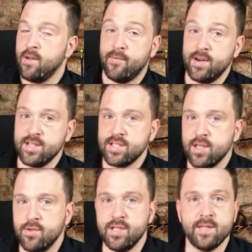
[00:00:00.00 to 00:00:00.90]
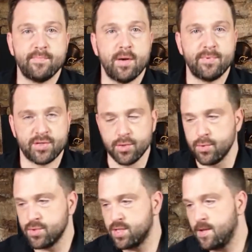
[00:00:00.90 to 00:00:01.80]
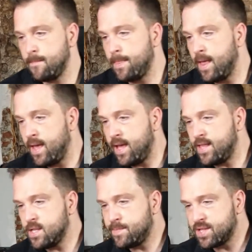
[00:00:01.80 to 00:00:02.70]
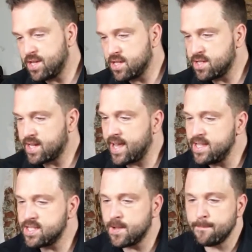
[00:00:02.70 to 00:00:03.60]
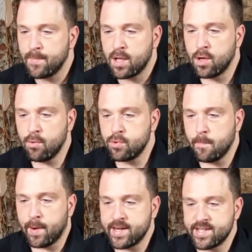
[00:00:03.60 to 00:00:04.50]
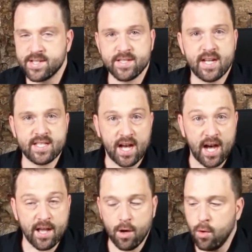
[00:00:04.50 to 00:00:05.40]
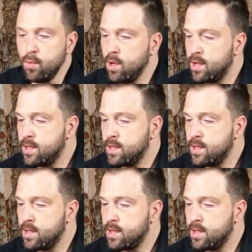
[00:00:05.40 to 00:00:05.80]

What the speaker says: First, you need the proper tools. In this particular case, go to particle.io,